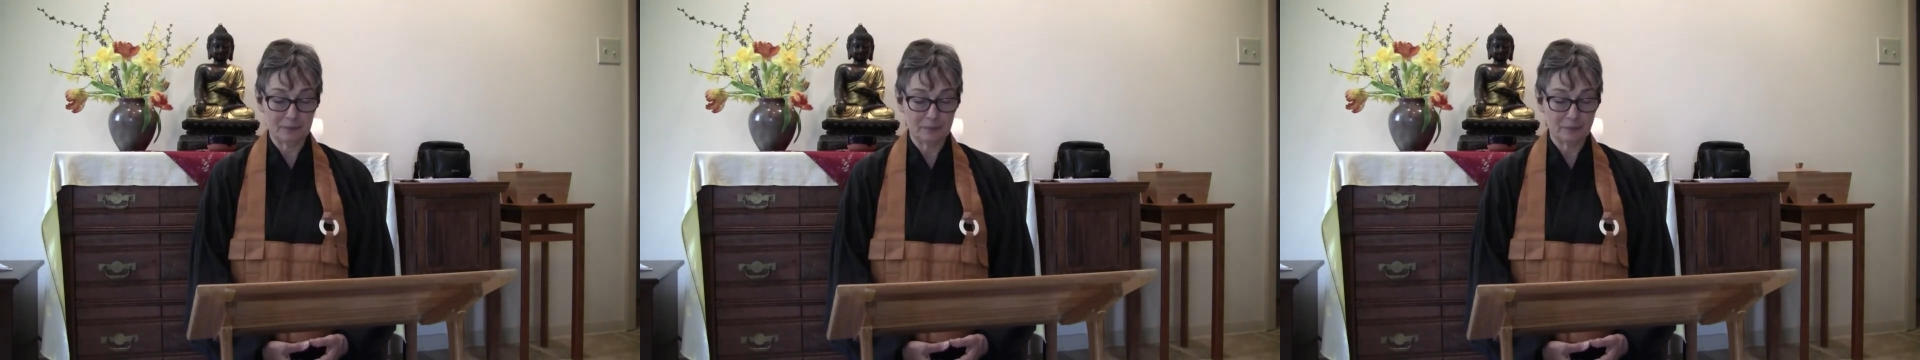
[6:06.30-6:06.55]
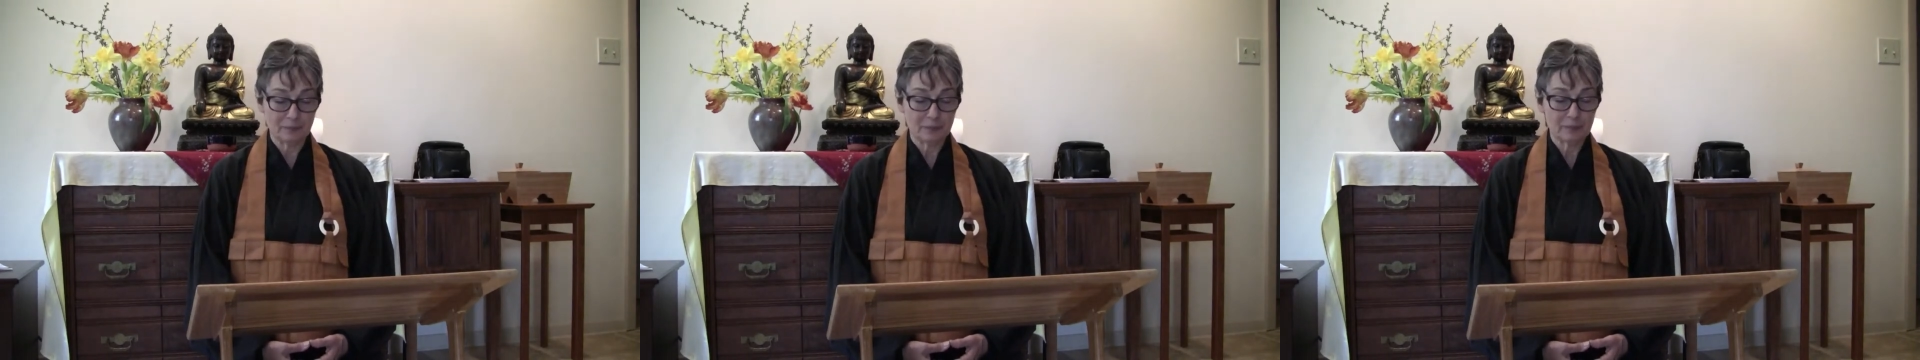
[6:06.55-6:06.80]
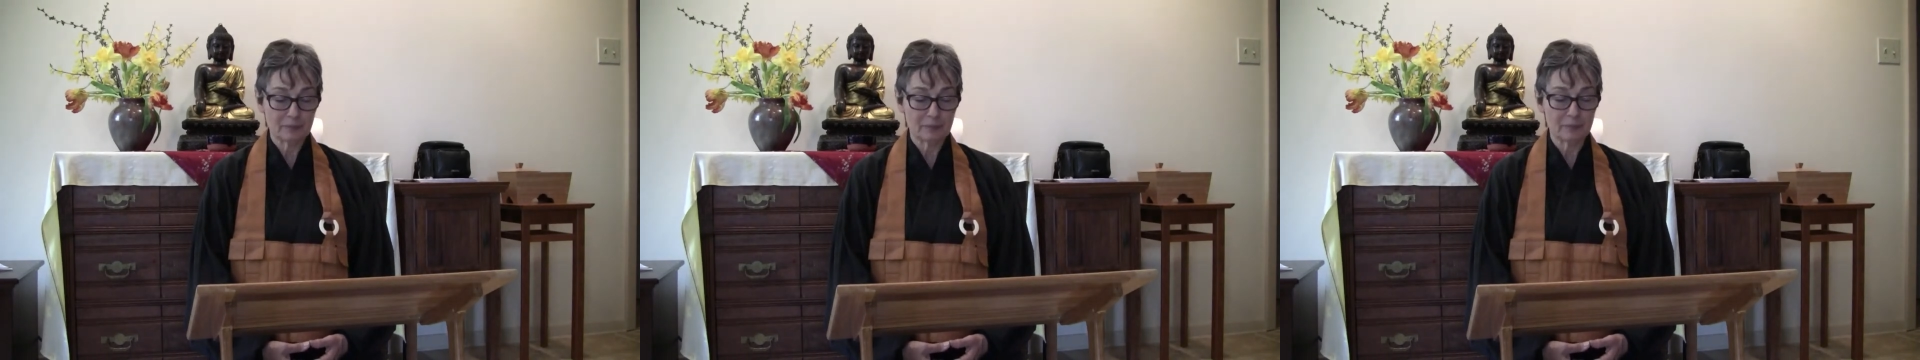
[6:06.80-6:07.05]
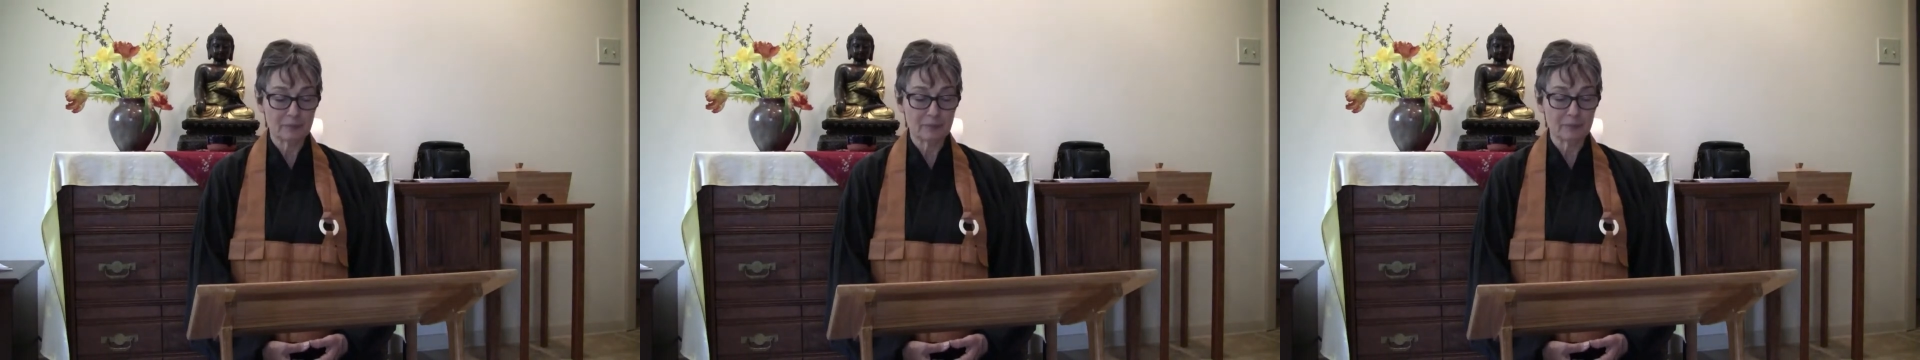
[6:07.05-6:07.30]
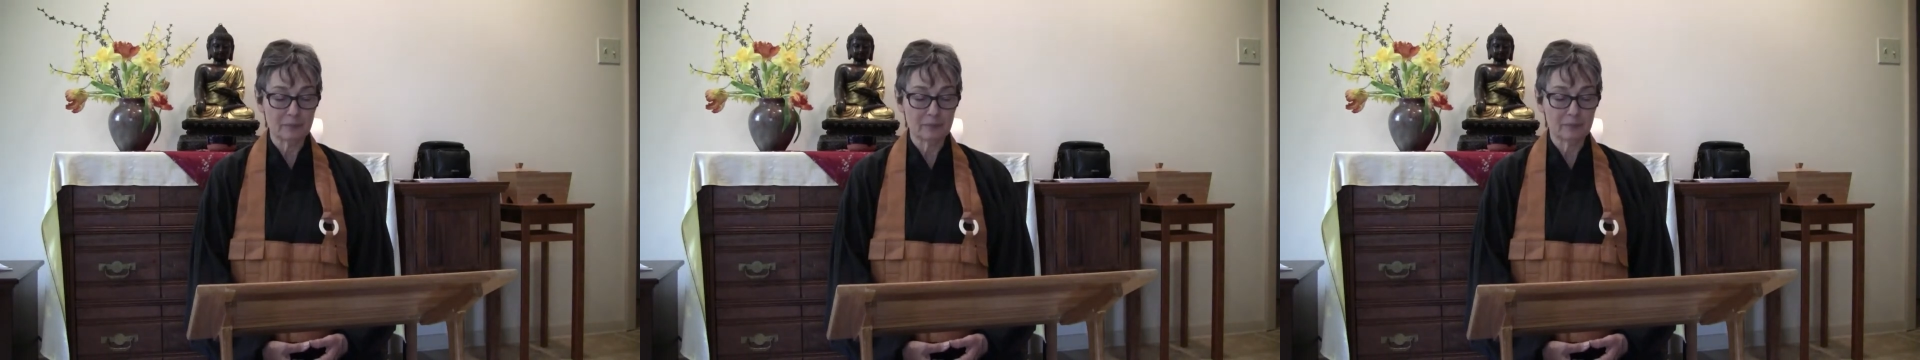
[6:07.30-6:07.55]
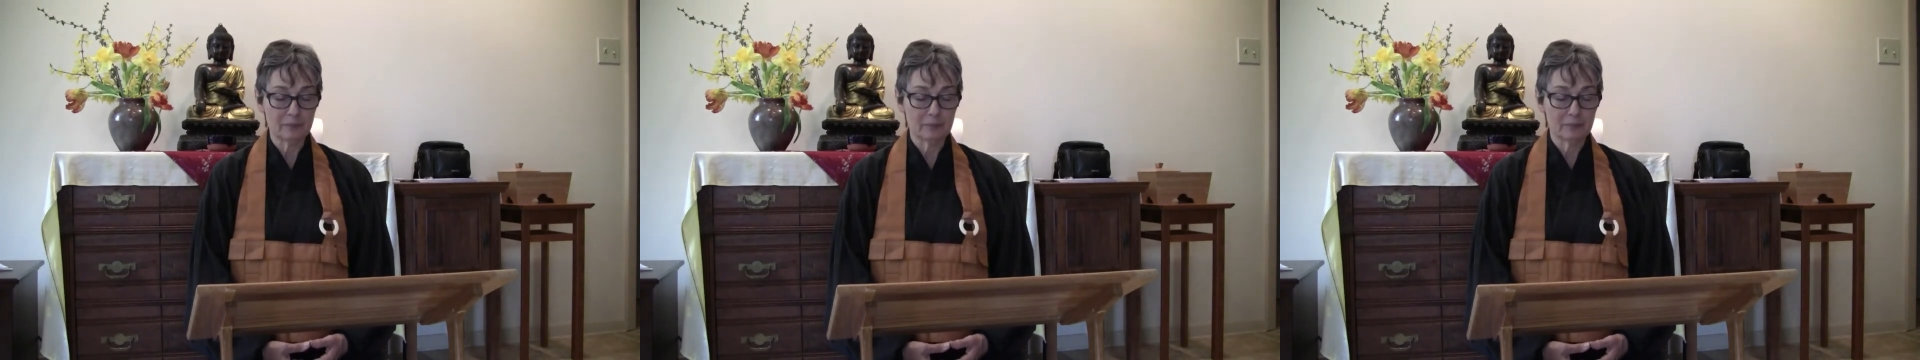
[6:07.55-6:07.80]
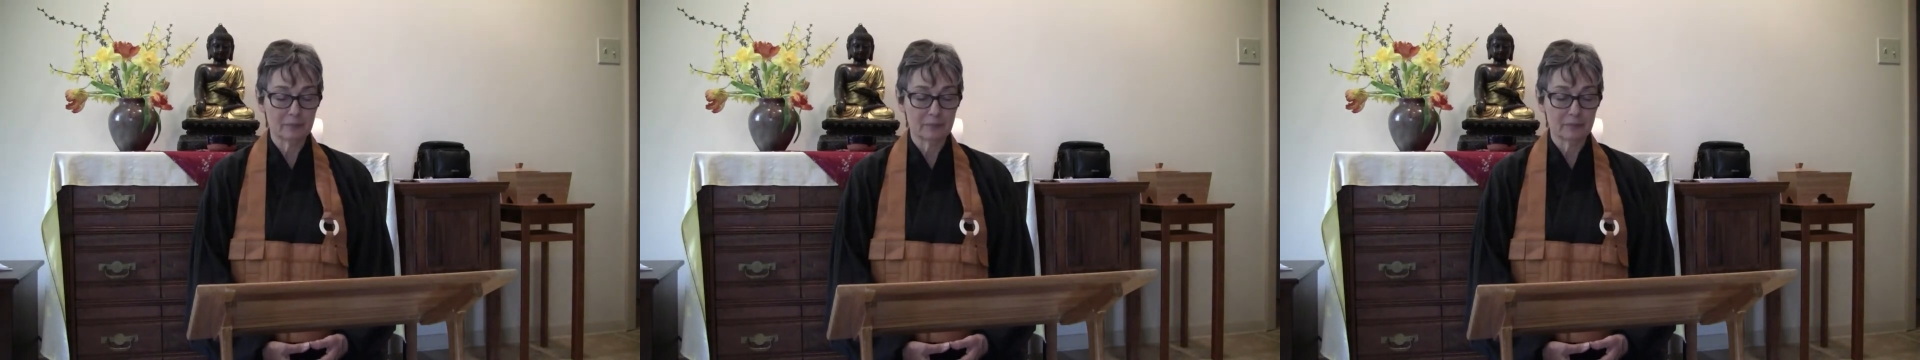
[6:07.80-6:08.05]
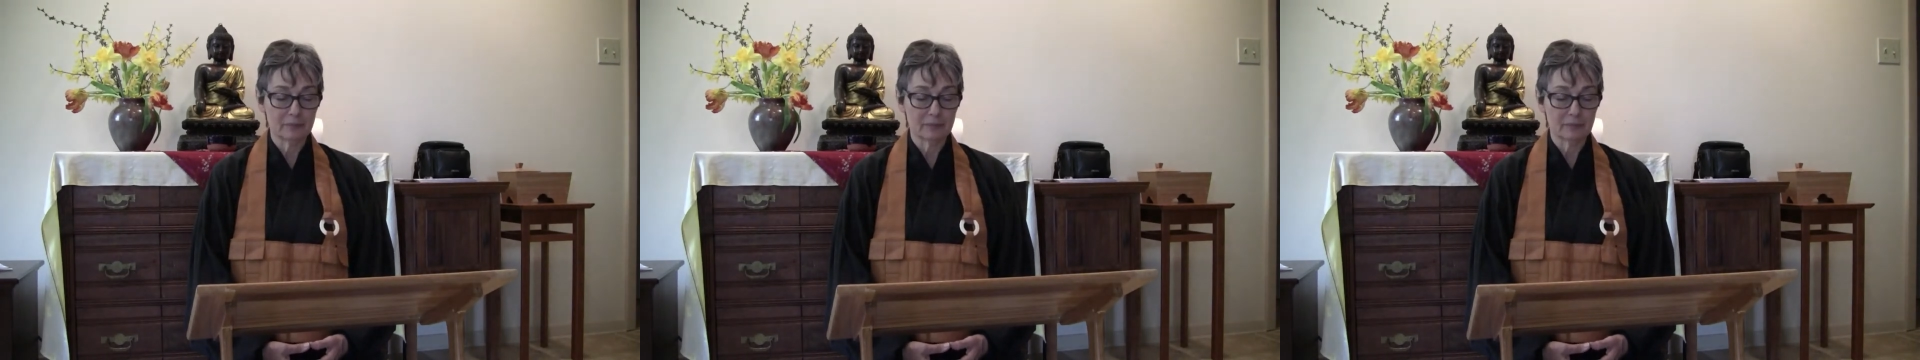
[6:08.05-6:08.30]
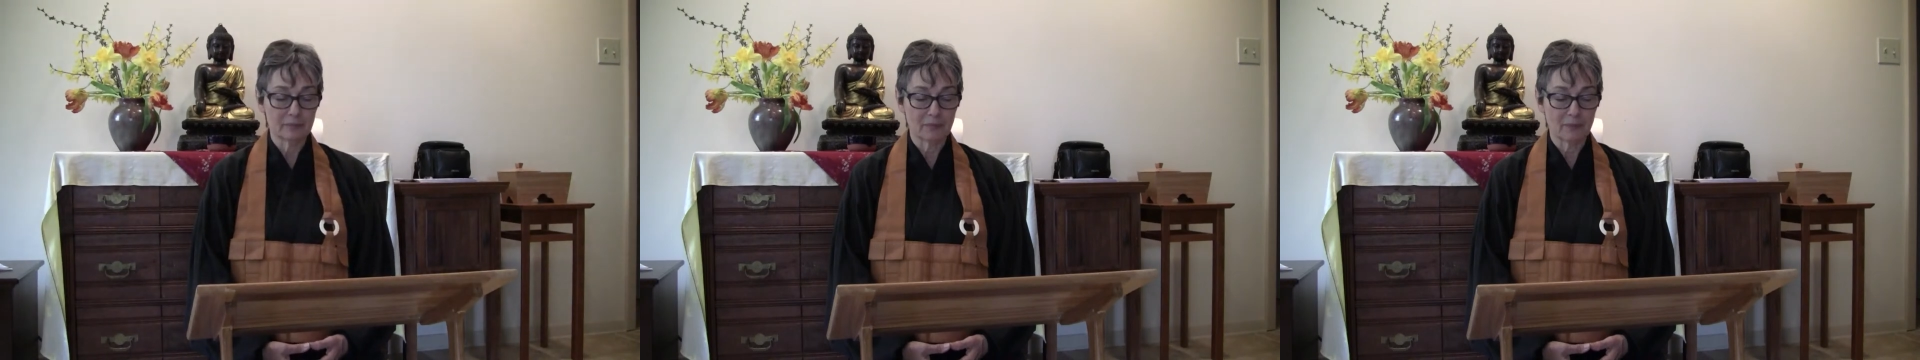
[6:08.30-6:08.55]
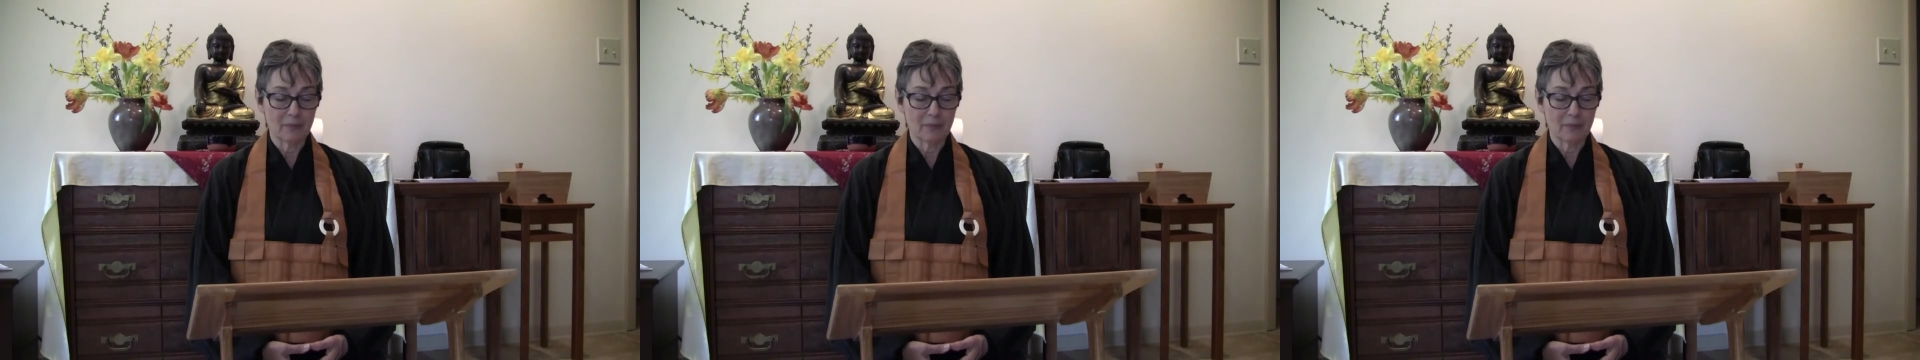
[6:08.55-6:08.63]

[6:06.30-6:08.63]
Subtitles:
Nothing is said.